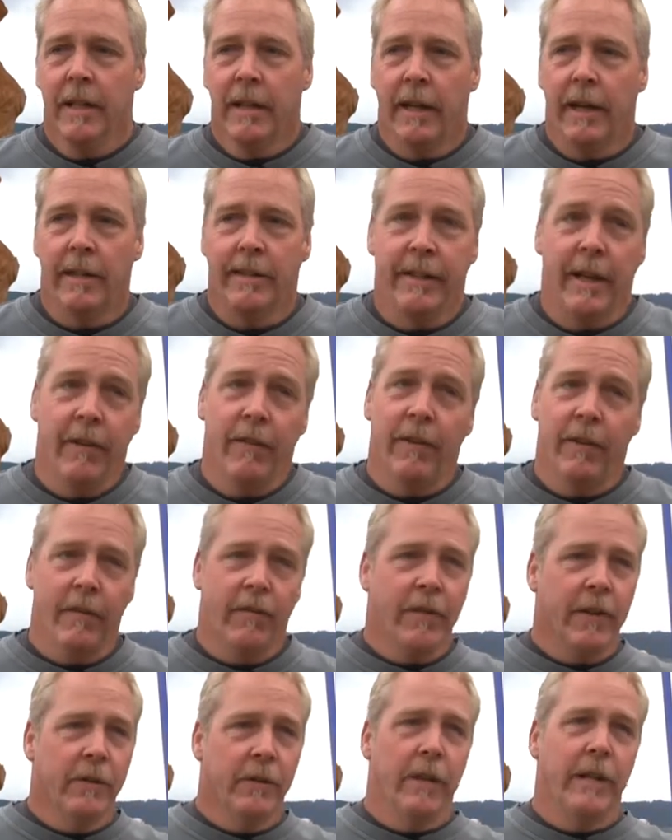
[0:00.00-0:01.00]
I definitely
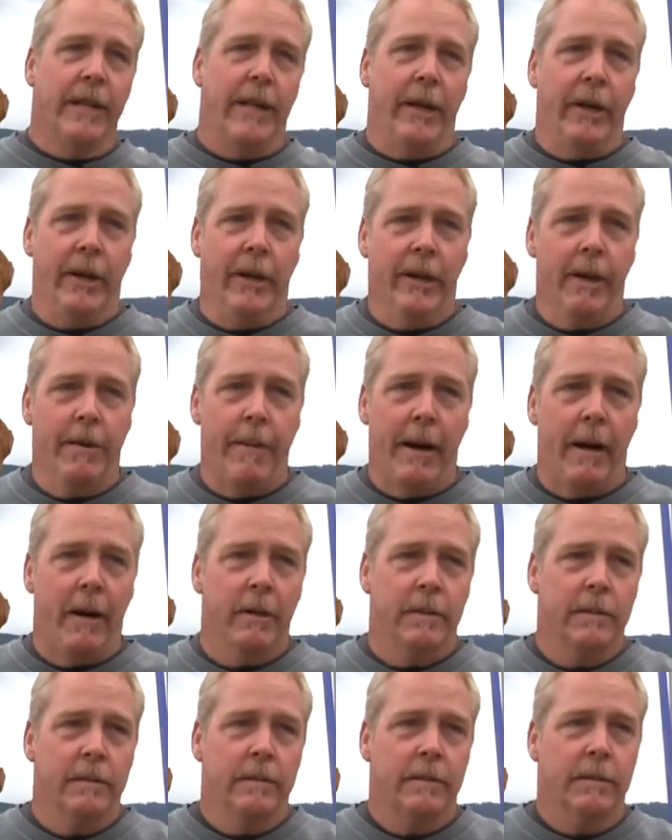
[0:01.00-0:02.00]
feel really good about
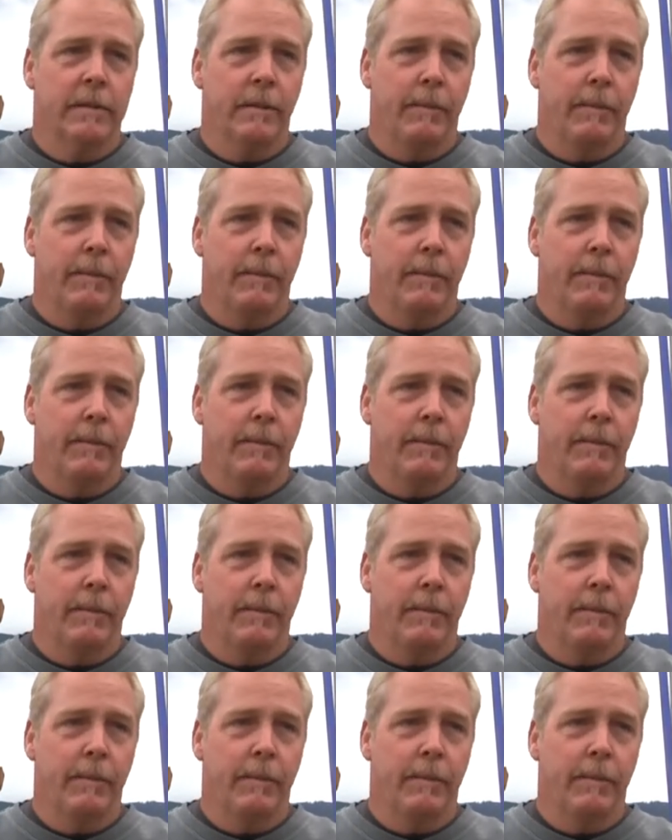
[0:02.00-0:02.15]
the